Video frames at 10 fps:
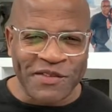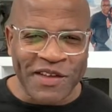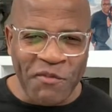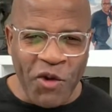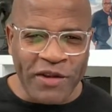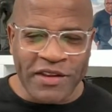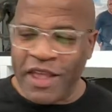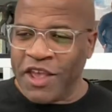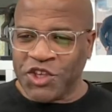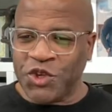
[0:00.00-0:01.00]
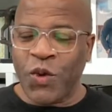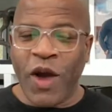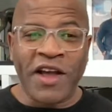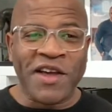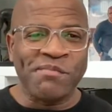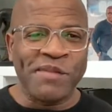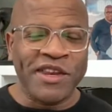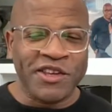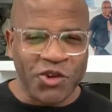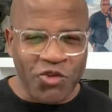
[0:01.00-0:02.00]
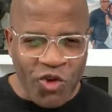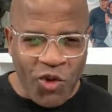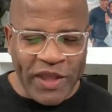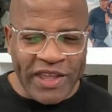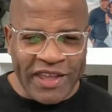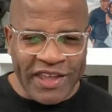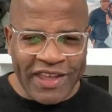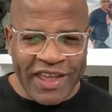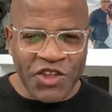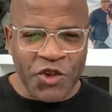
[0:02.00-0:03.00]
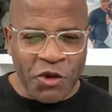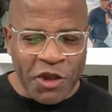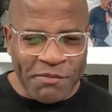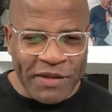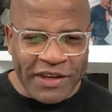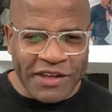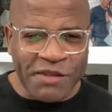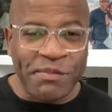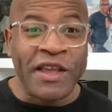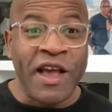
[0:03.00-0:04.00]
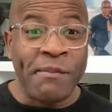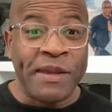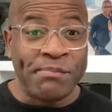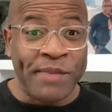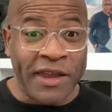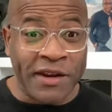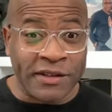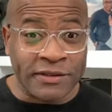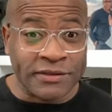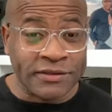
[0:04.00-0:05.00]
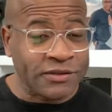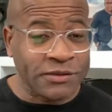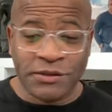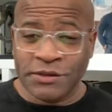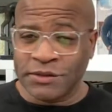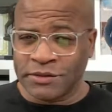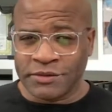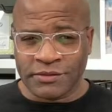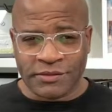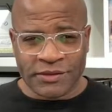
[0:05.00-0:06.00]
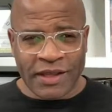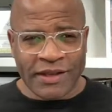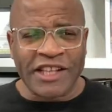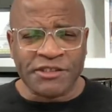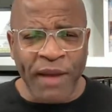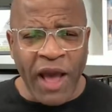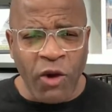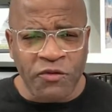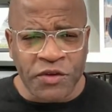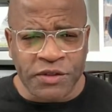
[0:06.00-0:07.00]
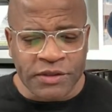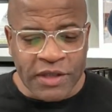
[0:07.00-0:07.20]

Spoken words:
Come on. You are committed to growing. You're committed to becoming better. Ooh, that's powerful.